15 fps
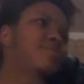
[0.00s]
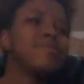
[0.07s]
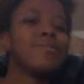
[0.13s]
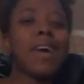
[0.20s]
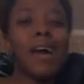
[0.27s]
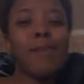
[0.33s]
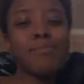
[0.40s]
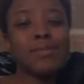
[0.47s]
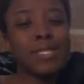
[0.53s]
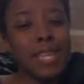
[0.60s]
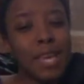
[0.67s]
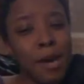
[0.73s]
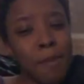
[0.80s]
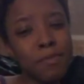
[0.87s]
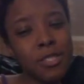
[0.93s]
that was
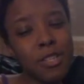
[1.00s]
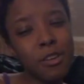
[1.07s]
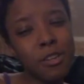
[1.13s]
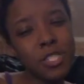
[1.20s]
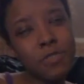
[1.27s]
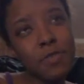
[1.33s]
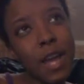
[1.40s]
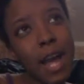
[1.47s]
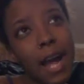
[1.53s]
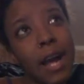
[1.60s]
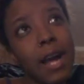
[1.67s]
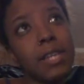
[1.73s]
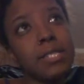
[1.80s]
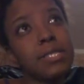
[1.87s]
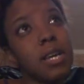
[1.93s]
the episode, you
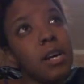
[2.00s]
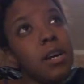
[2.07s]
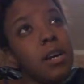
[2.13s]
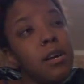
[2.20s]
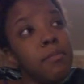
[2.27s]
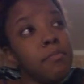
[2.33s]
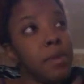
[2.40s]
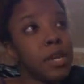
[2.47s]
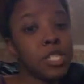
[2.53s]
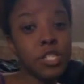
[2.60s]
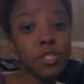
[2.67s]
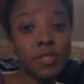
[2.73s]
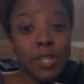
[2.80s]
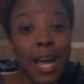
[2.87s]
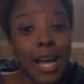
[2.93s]
guys. Make
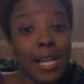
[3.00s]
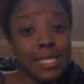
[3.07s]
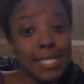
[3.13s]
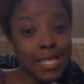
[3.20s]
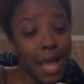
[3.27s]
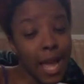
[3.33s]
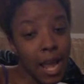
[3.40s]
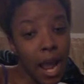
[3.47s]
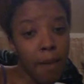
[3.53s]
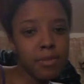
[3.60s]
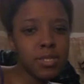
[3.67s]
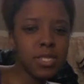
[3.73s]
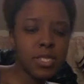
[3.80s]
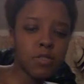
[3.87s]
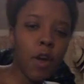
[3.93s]
sure you guys like,
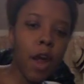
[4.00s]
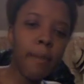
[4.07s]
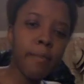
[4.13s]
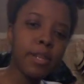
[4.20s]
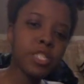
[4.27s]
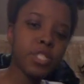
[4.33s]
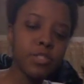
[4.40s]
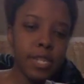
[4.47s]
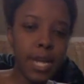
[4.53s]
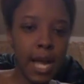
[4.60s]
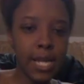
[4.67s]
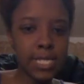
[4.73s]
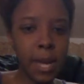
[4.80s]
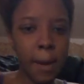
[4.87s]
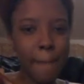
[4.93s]
comment, subscribe. Make sure you
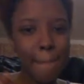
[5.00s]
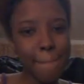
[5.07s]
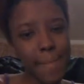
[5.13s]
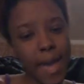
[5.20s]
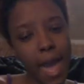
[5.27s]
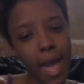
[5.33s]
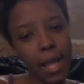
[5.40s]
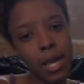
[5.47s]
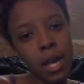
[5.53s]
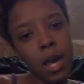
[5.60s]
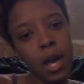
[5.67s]
guys come back.